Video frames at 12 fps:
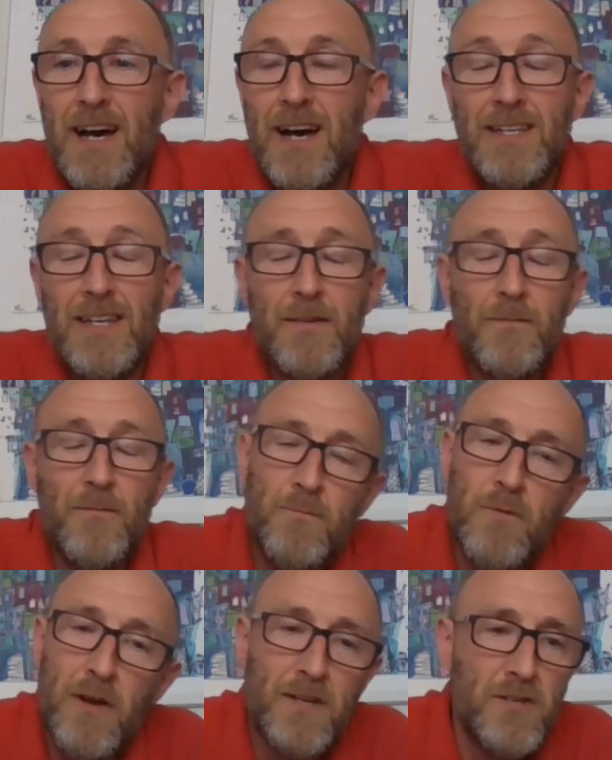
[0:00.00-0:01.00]
You're
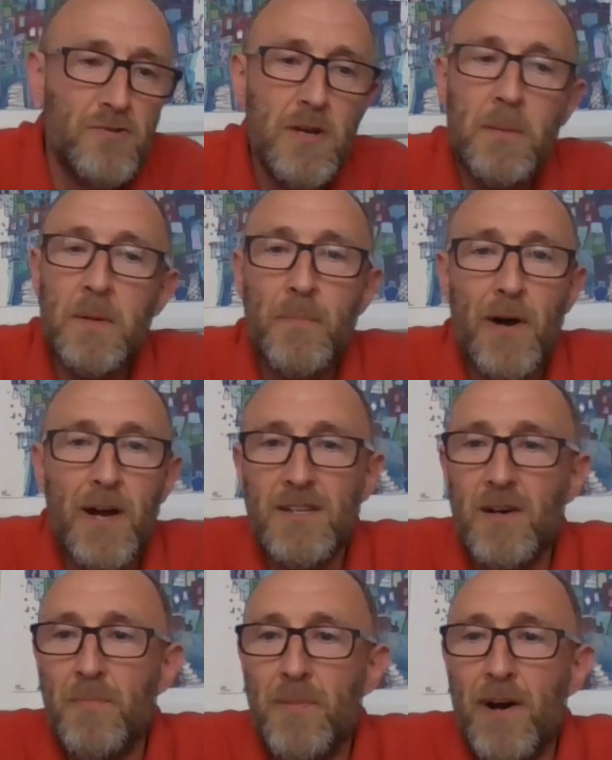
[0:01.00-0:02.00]
extremely
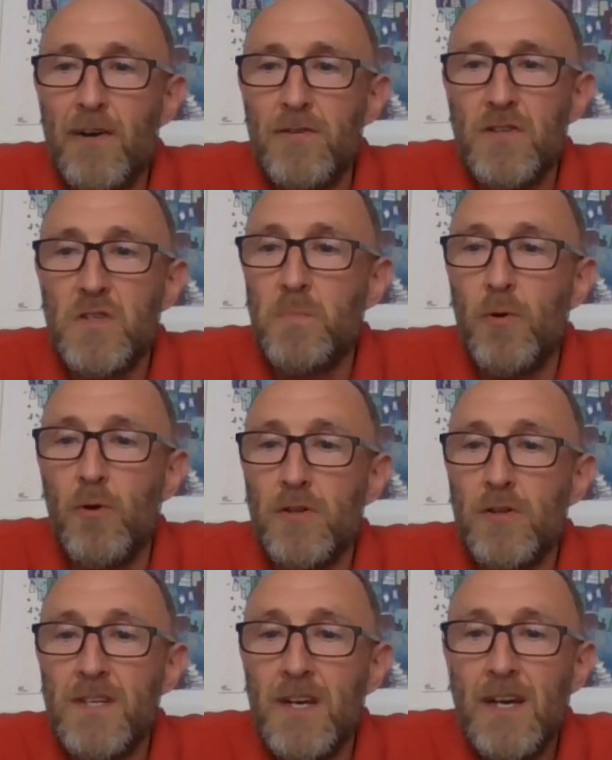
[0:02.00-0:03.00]
passionate about your
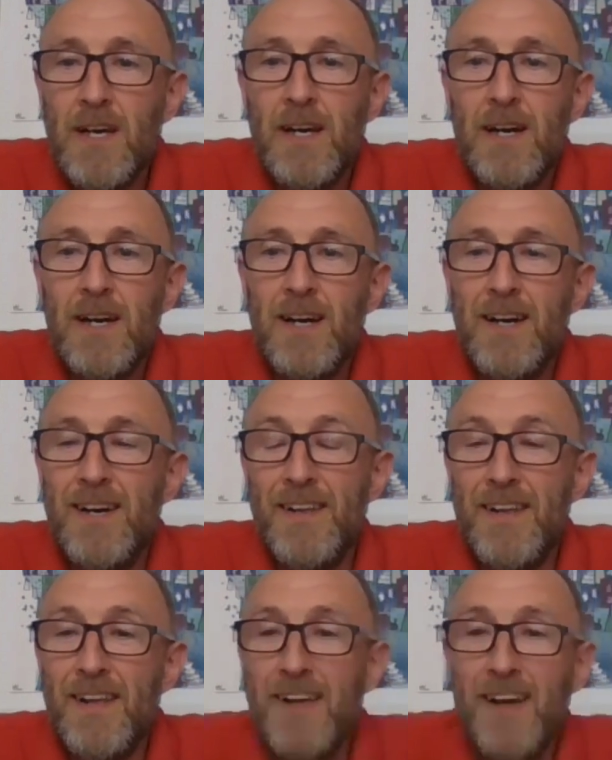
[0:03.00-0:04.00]
sport,
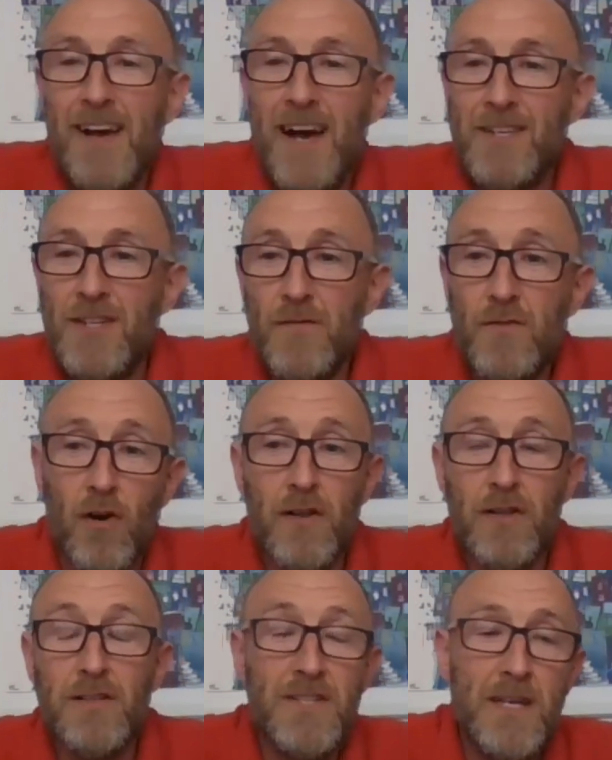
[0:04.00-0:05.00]
and
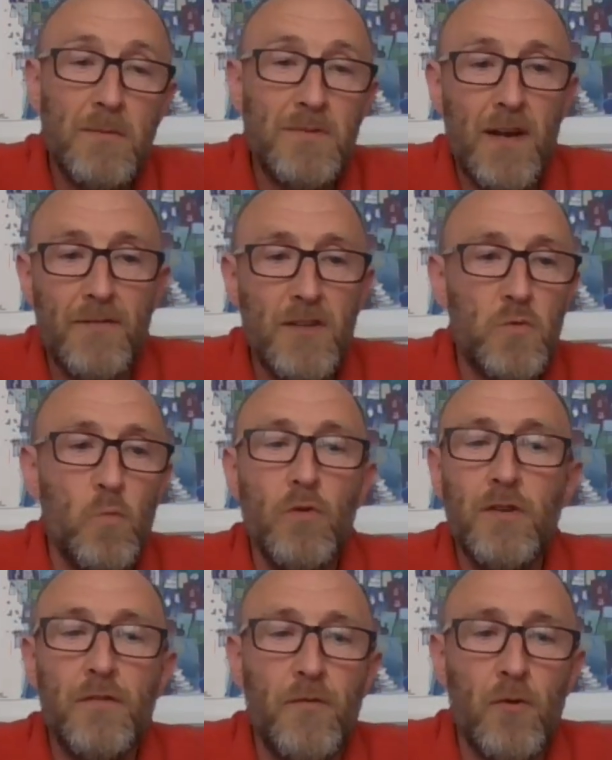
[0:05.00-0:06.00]
you seem to have this
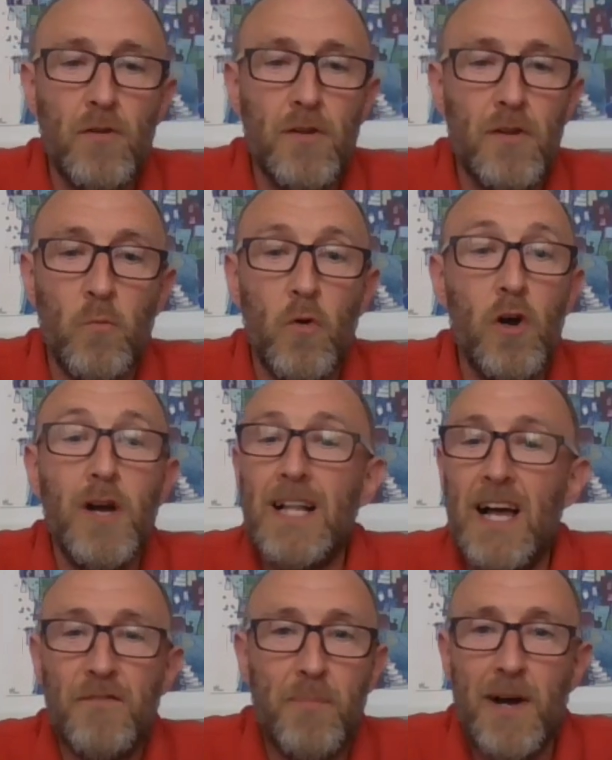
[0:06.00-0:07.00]
wonderful
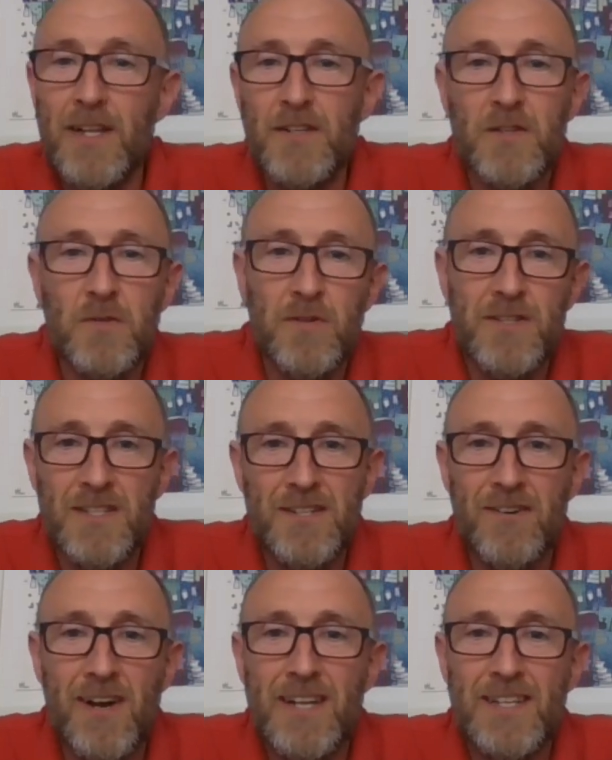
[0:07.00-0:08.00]
work-life balance, which is
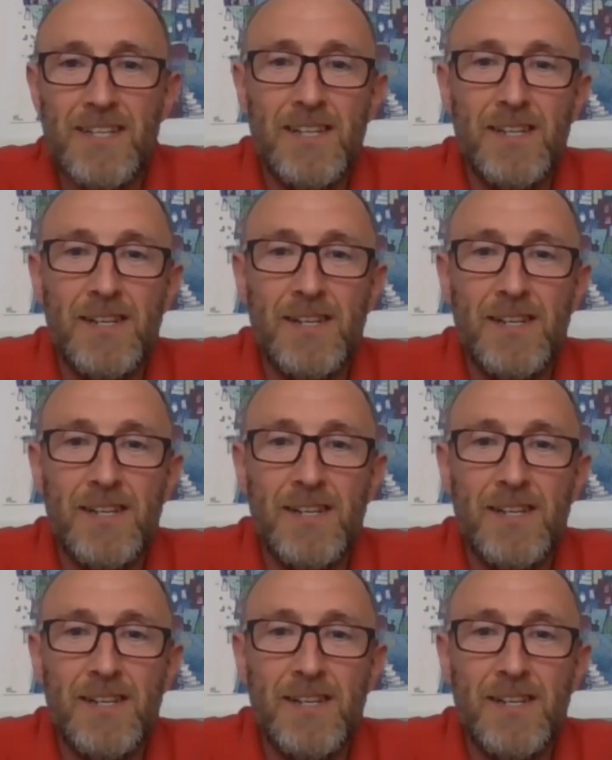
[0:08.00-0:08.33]
great.